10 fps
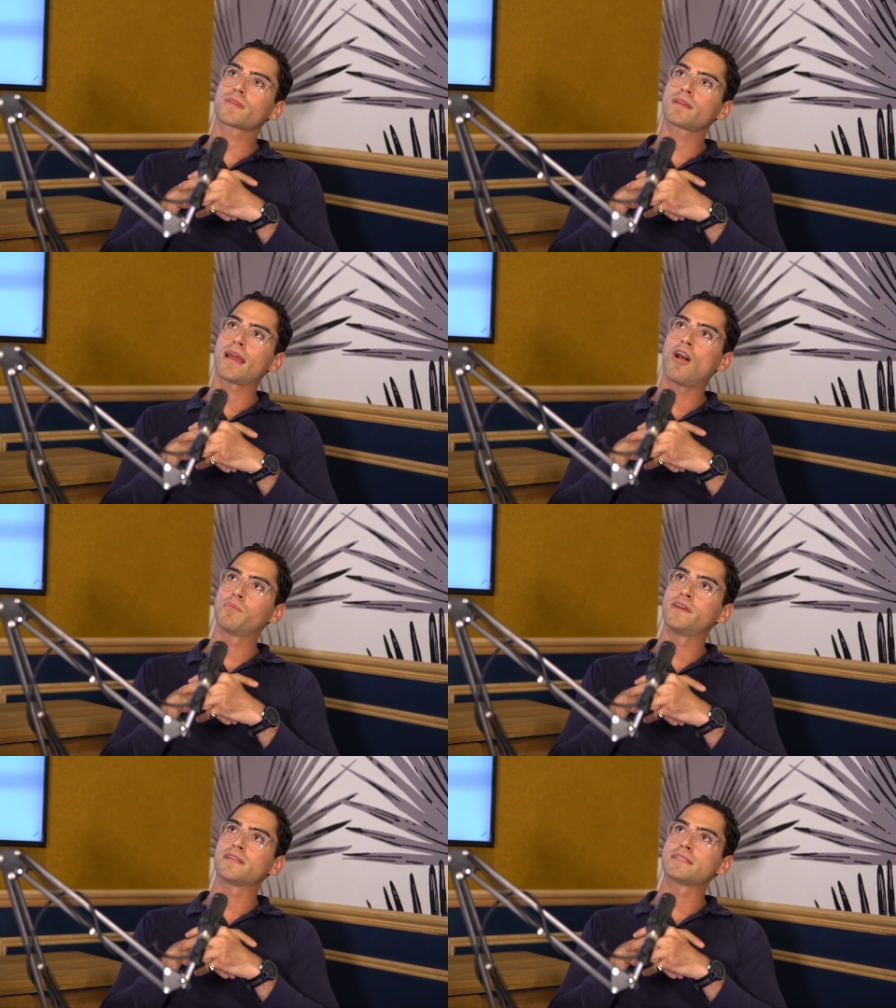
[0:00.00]
helped
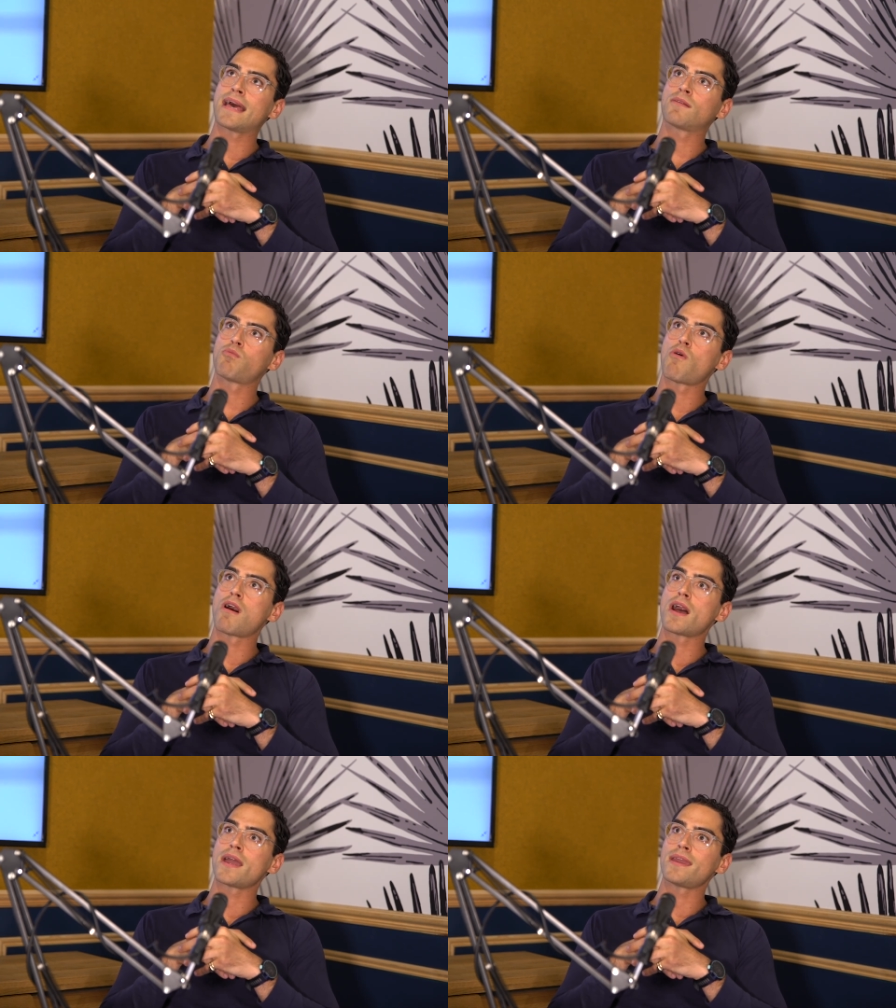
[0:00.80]
me understand
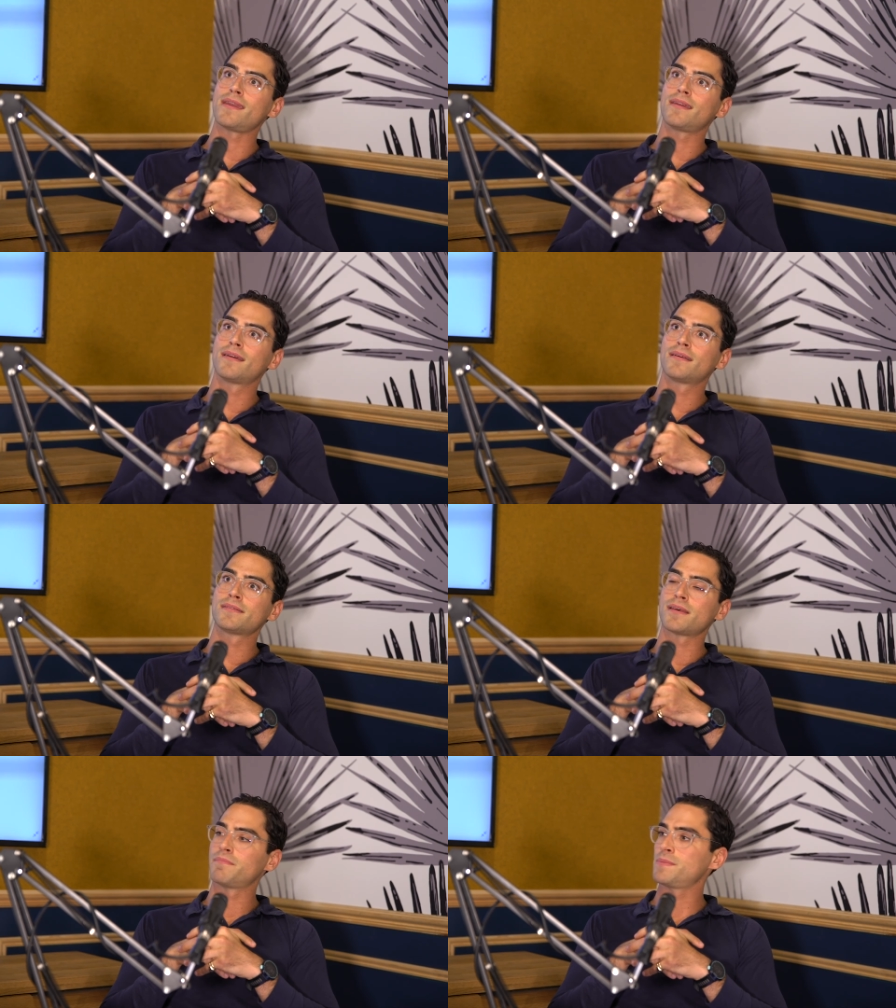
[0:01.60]
why
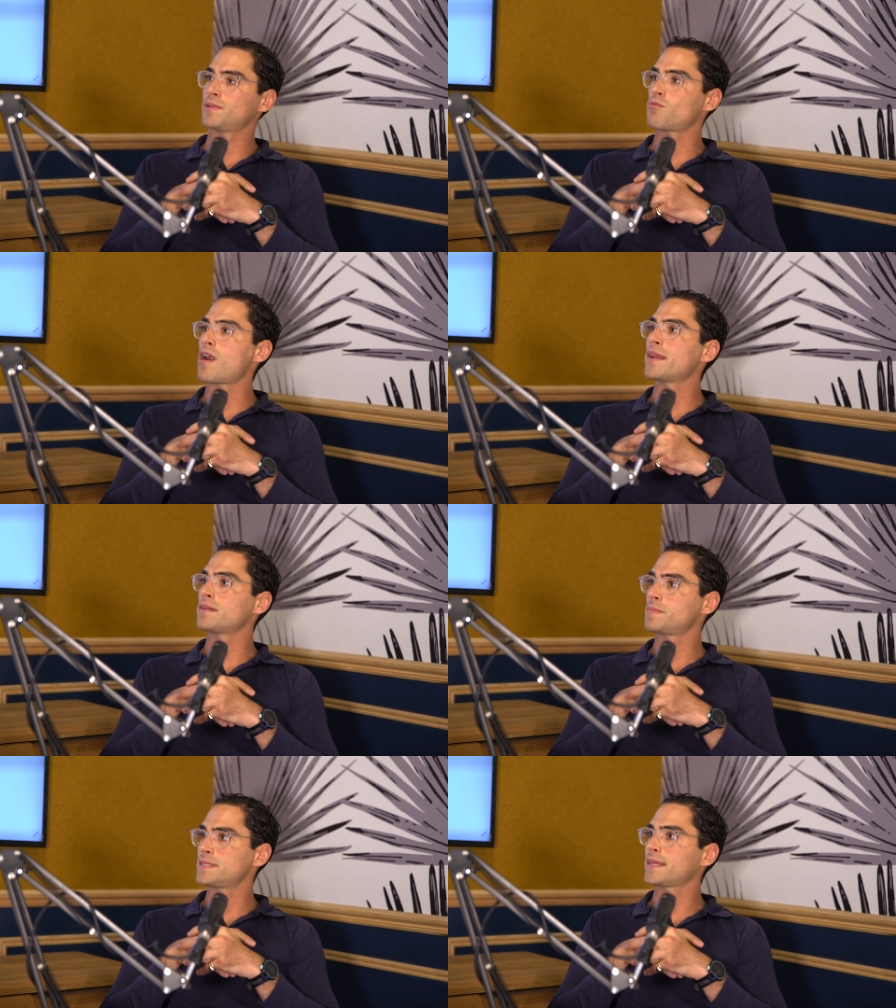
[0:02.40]
some people are wired in a
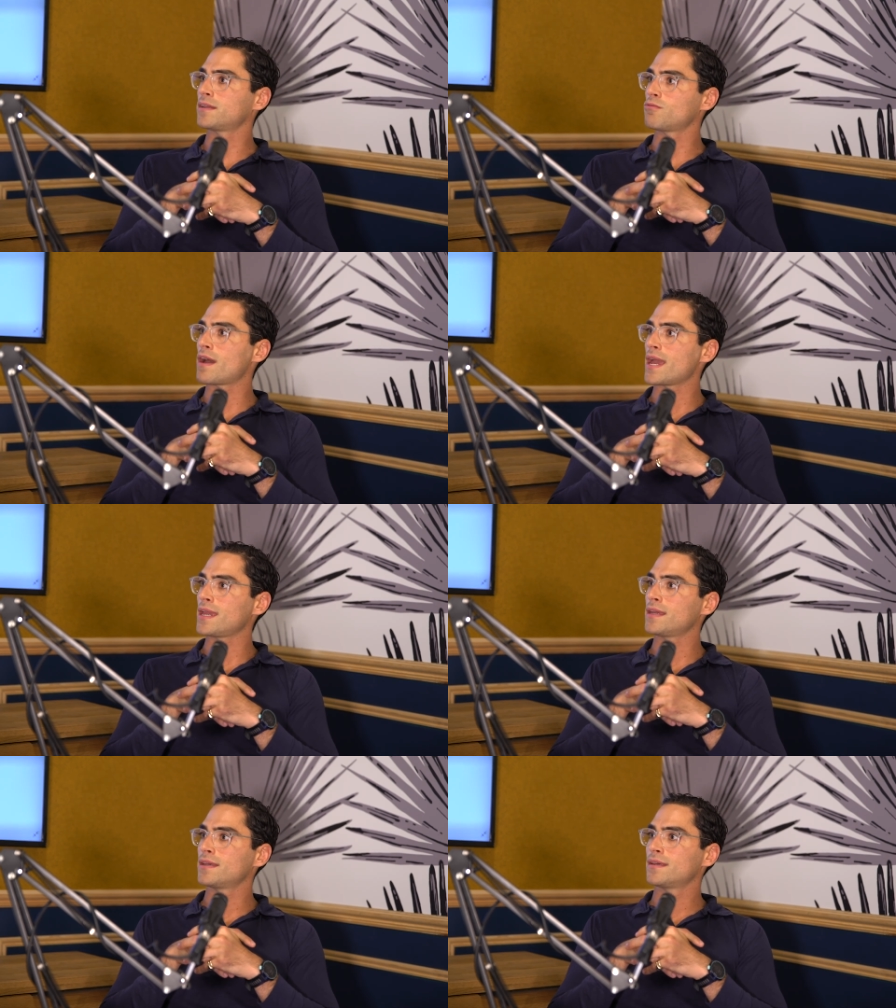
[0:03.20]
particular
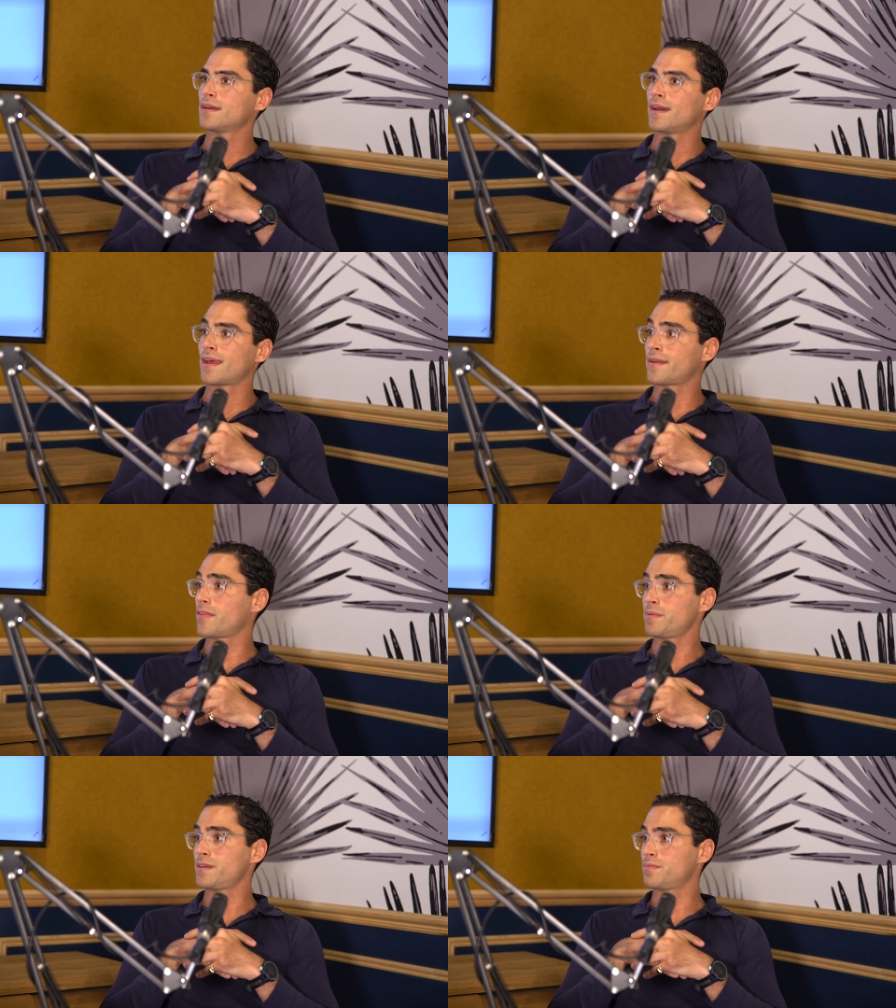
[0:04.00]
way and, and other
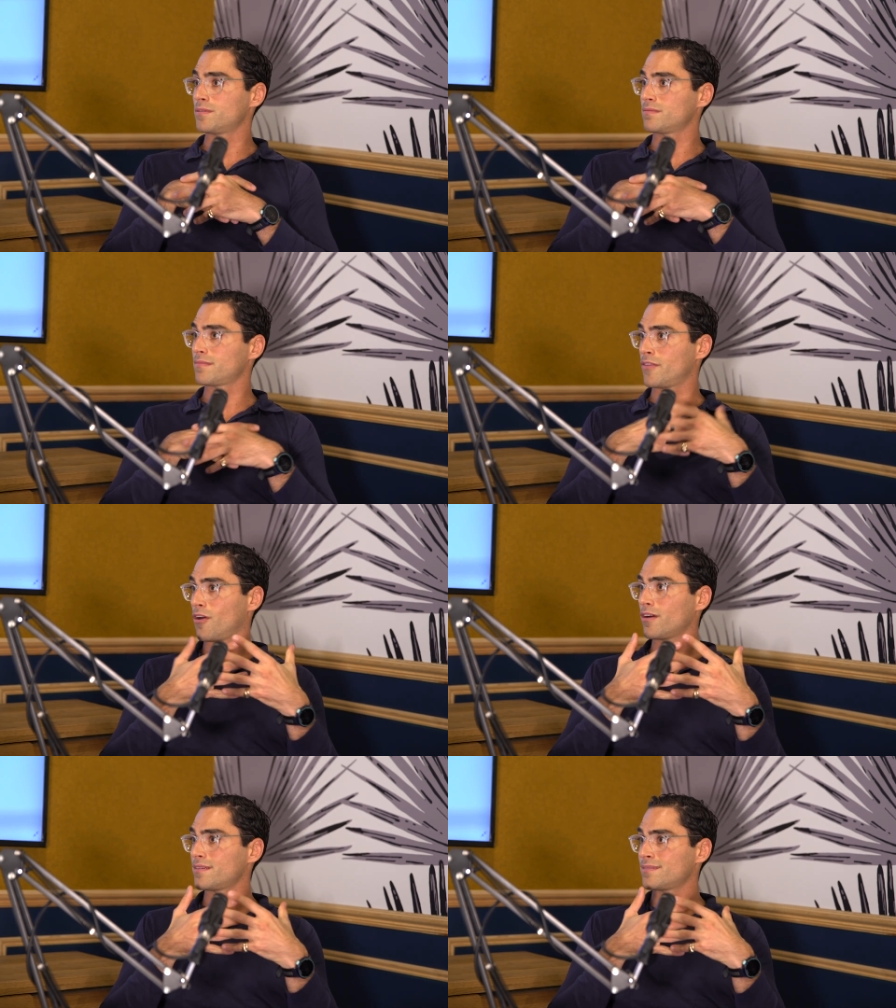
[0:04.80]
people are not.